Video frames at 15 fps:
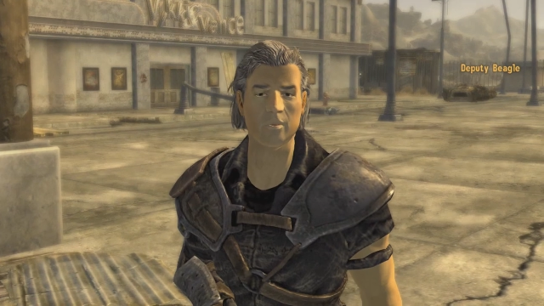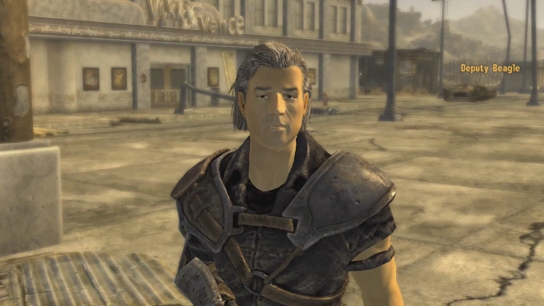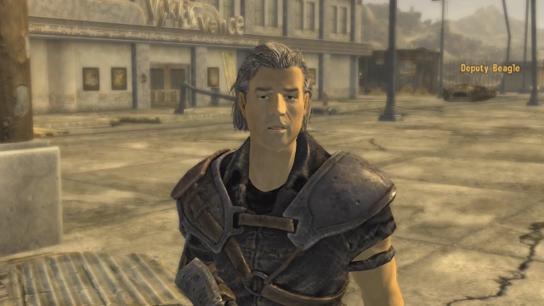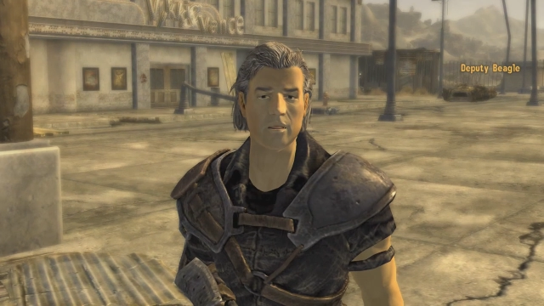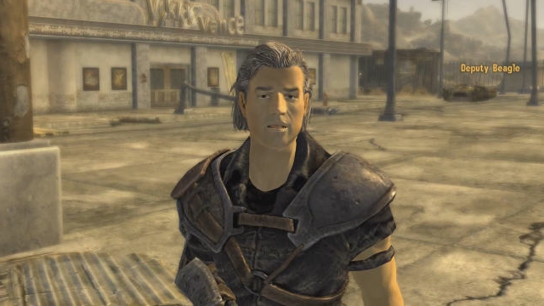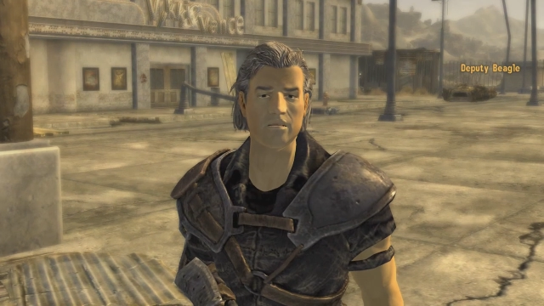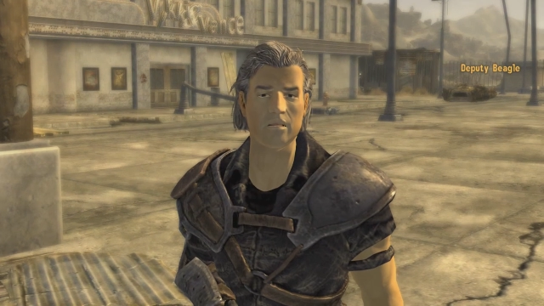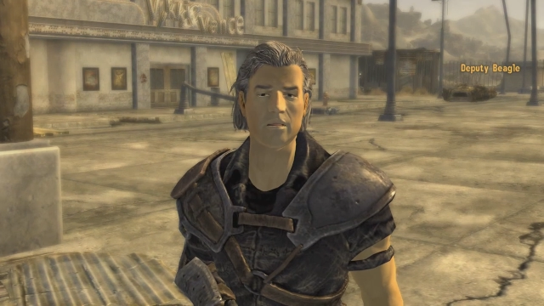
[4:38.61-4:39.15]
was
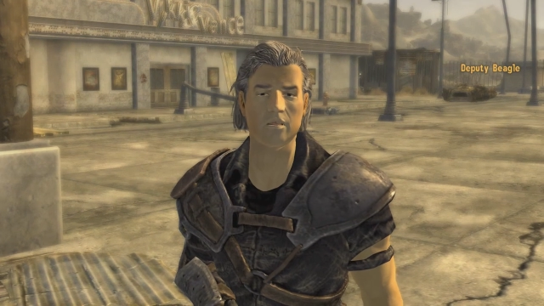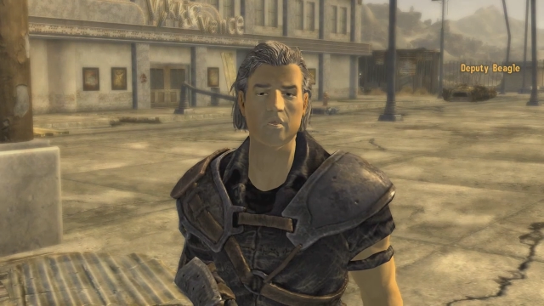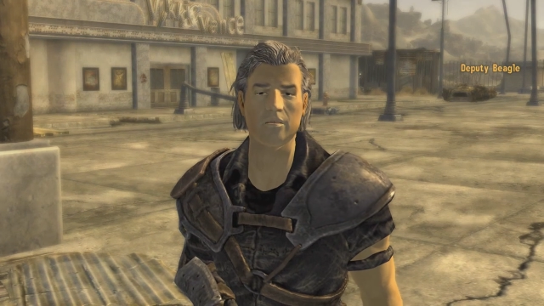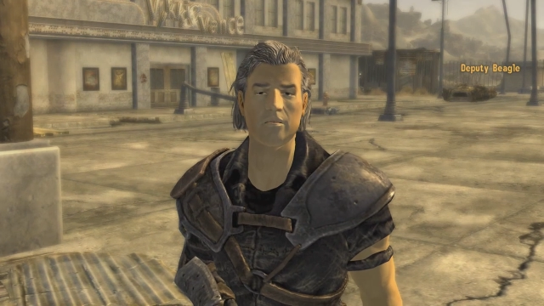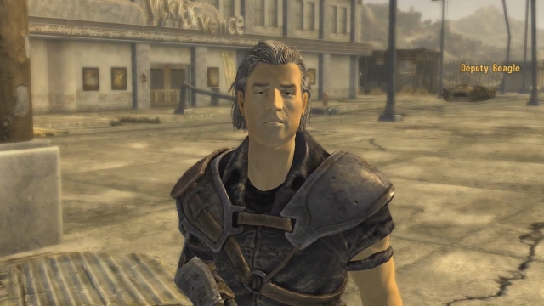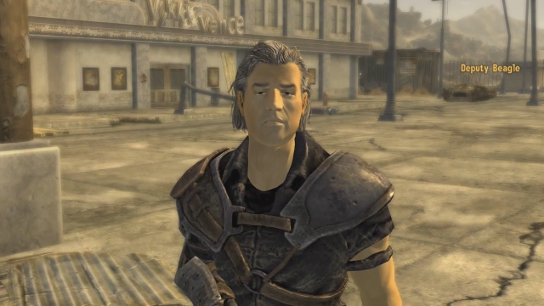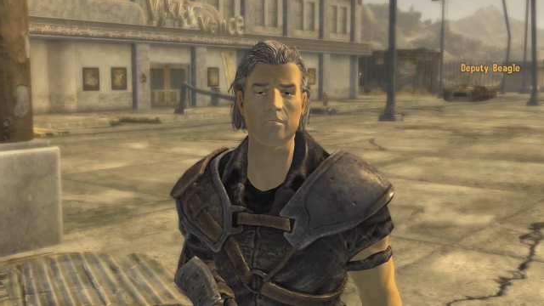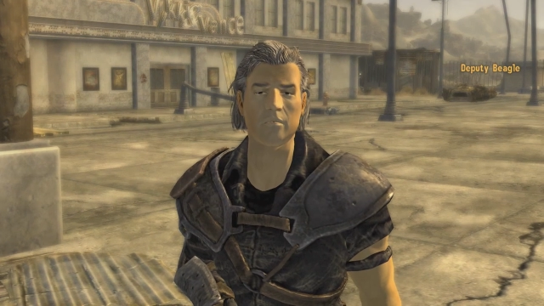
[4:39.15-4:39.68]
quite an
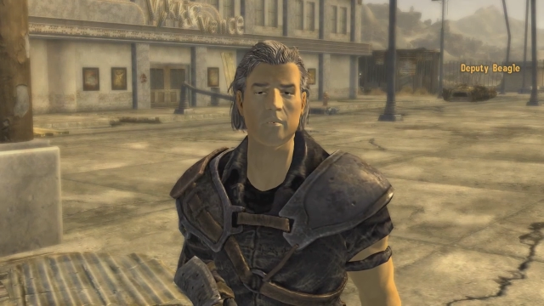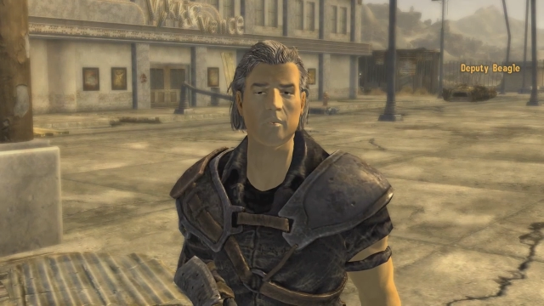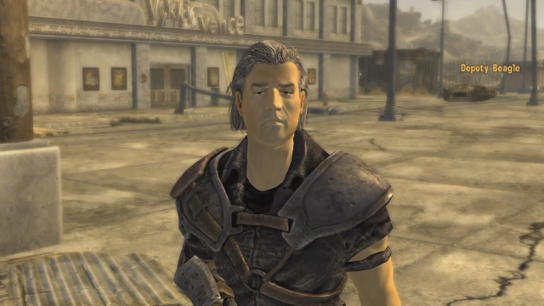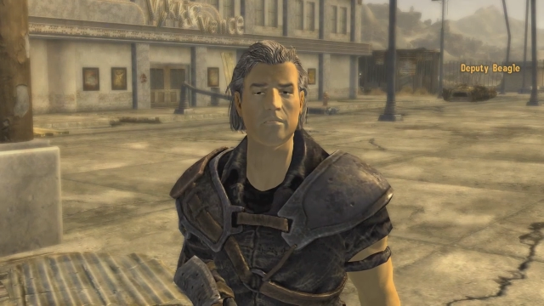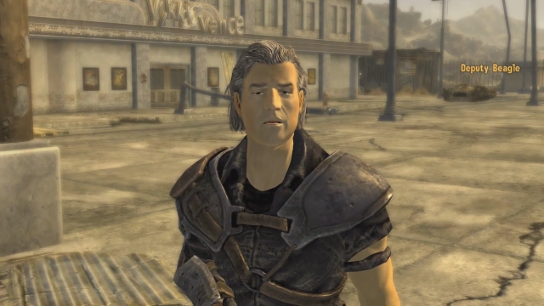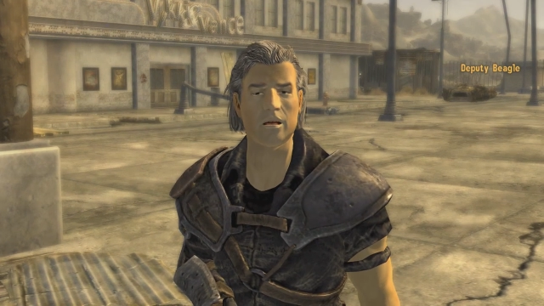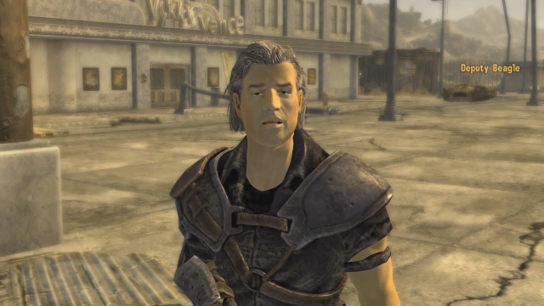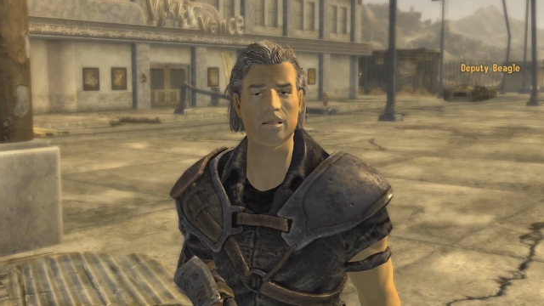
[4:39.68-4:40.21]
adventure.
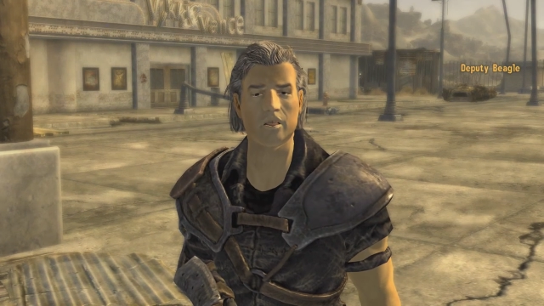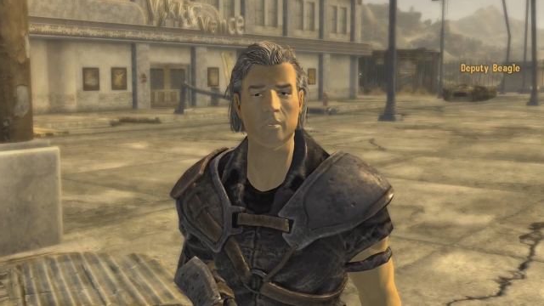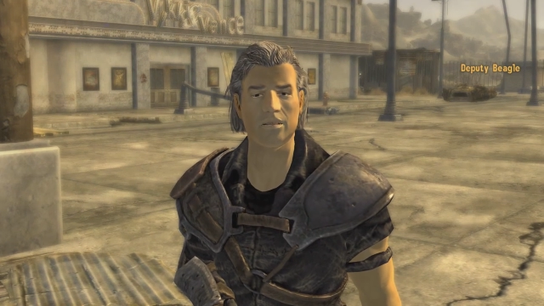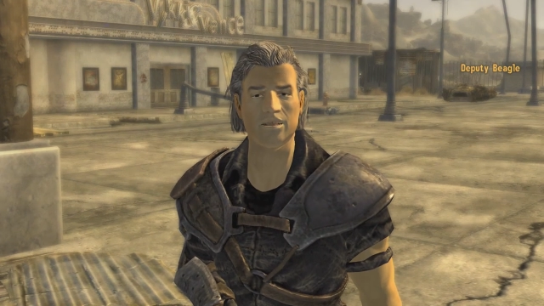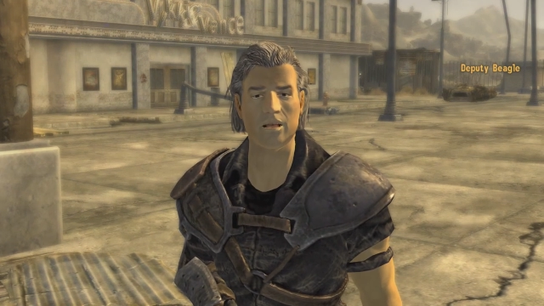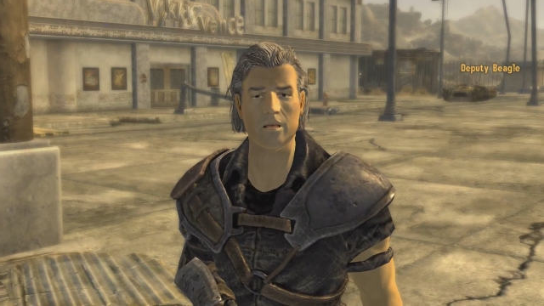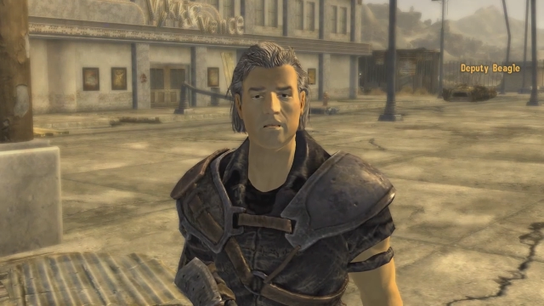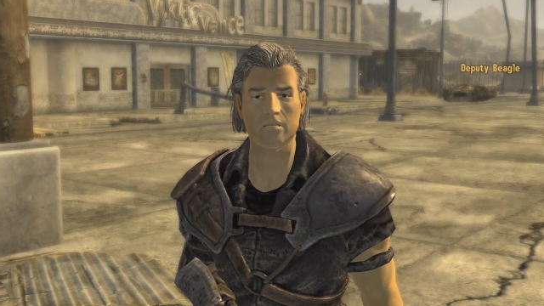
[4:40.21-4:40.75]
We taught
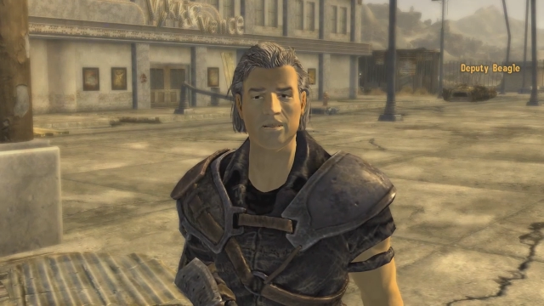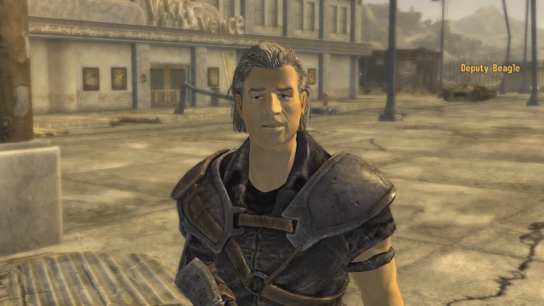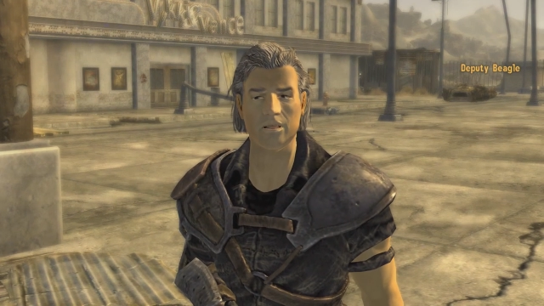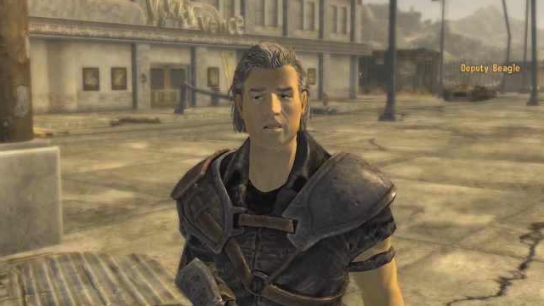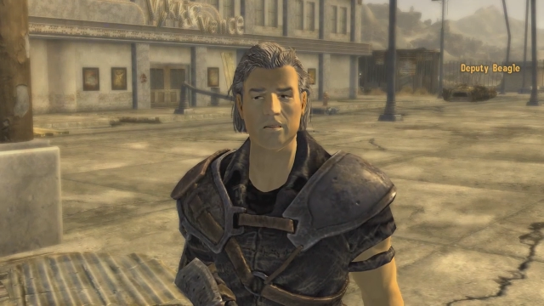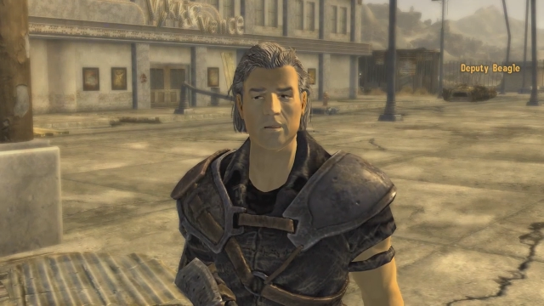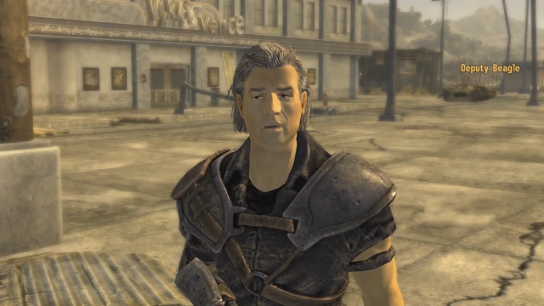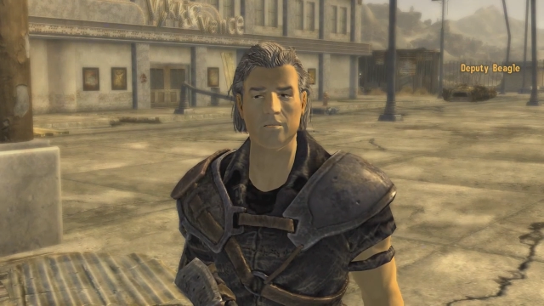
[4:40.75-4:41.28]
those convicts
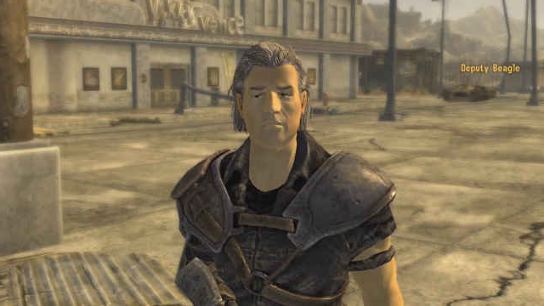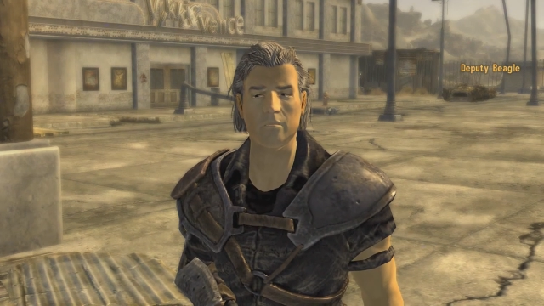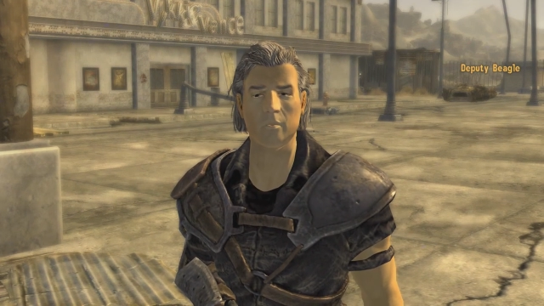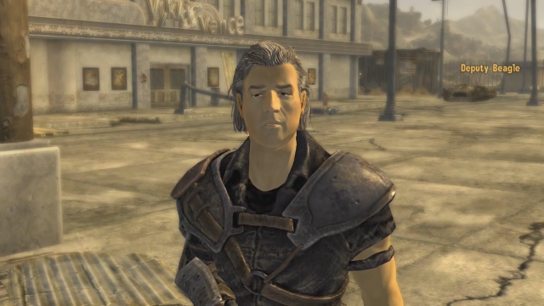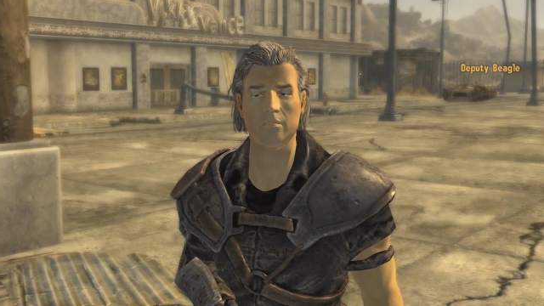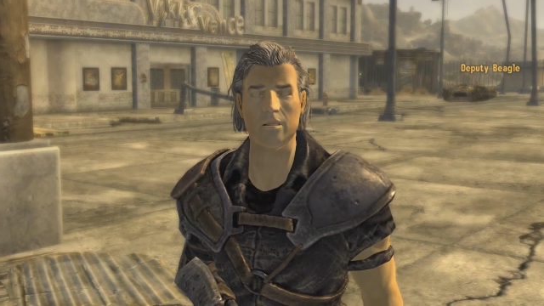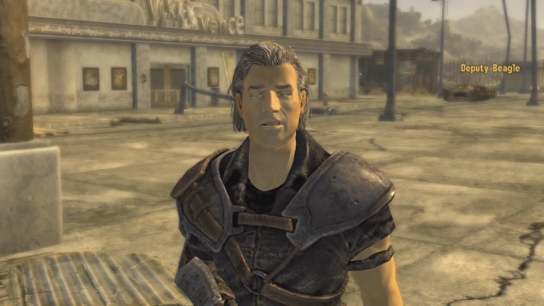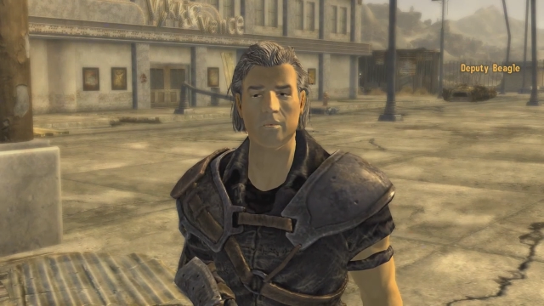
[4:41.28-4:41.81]
a thing or
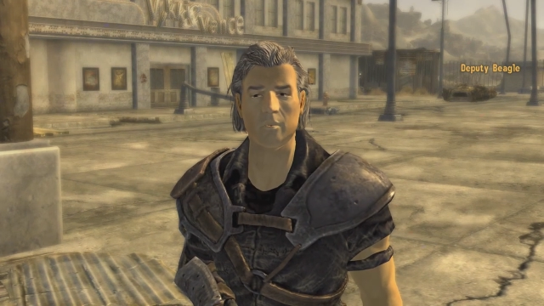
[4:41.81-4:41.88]
two,